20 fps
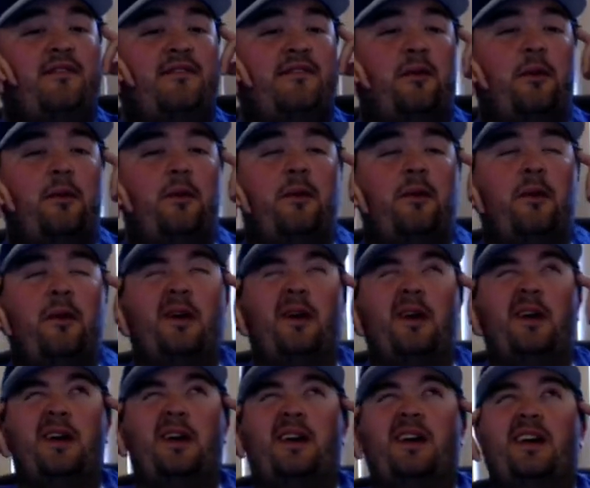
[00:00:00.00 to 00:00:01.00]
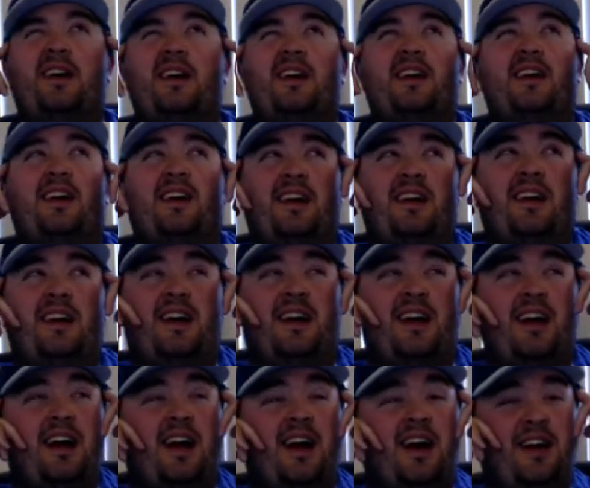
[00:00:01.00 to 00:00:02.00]
for
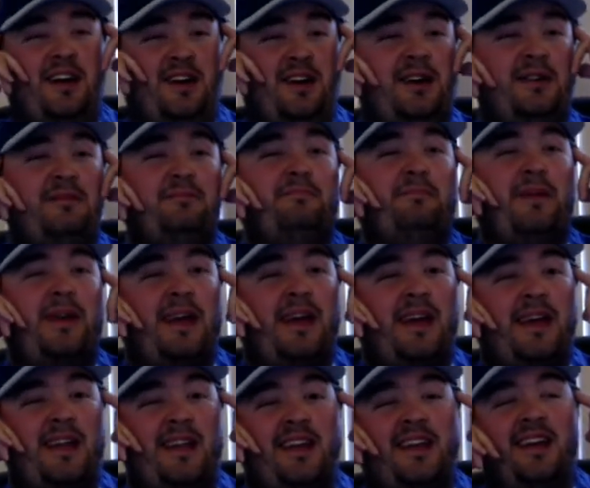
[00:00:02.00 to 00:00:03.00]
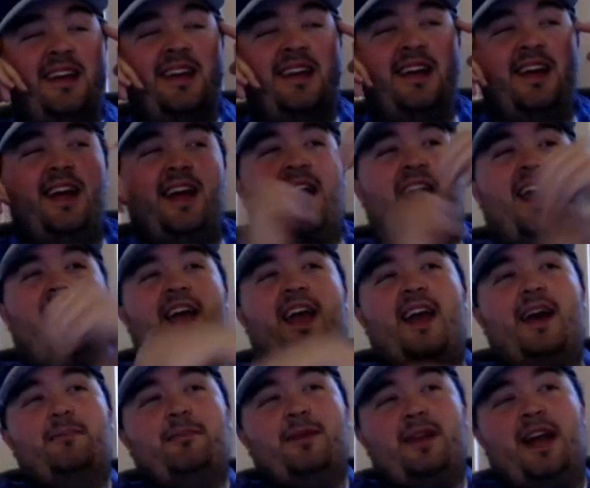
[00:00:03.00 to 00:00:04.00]
a good bit,
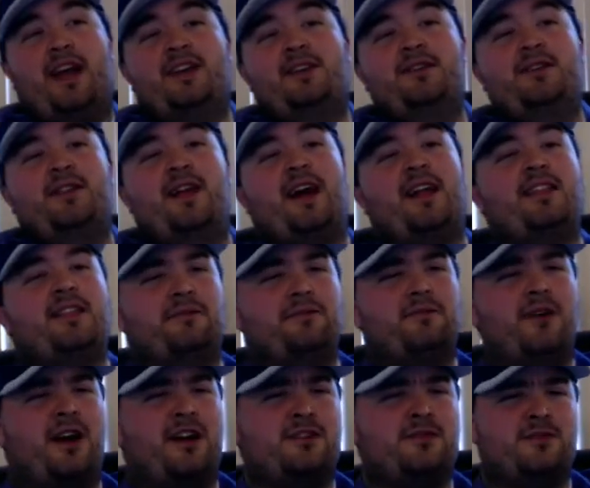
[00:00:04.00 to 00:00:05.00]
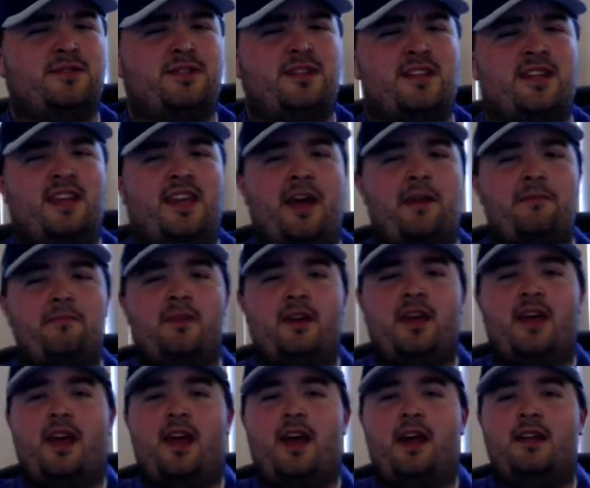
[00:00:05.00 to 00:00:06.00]
but I knew that the rush was going to get
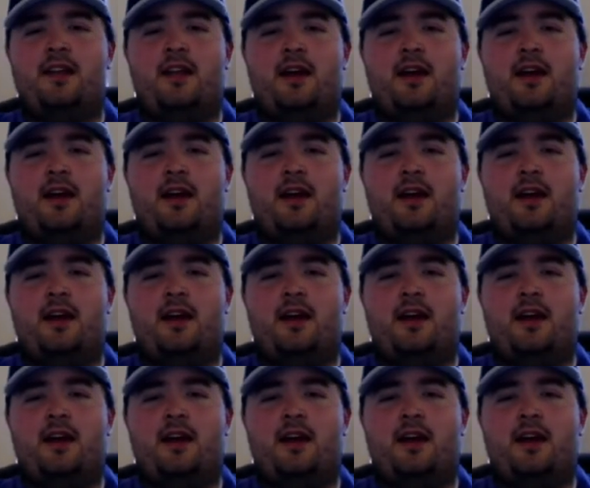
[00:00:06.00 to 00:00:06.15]
me, and